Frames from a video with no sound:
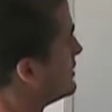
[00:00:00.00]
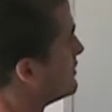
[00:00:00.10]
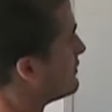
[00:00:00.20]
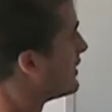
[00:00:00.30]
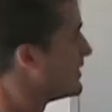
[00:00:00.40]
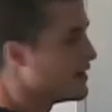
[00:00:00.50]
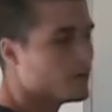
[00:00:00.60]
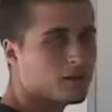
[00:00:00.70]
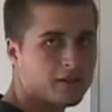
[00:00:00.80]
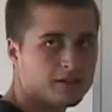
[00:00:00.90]
to find
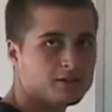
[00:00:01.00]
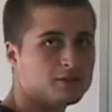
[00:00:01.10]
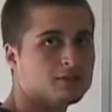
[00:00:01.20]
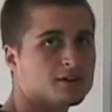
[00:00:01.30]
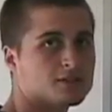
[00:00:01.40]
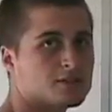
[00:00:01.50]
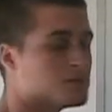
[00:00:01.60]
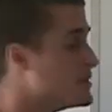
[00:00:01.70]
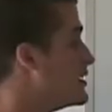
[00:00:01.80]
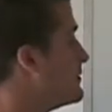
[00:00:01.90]
out where the two
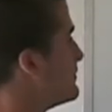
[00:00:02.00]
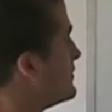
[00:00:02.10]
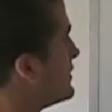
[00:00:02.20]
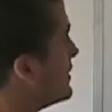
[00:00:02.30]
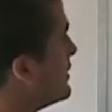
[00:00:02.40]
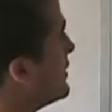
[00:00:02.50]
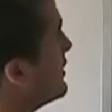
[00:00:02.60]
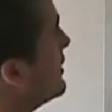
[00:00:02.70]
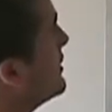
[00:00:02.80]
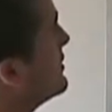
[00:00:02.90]
functions meet.
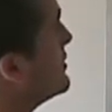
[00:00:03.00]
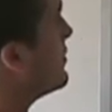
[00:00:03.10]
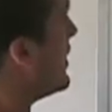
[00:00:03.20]
So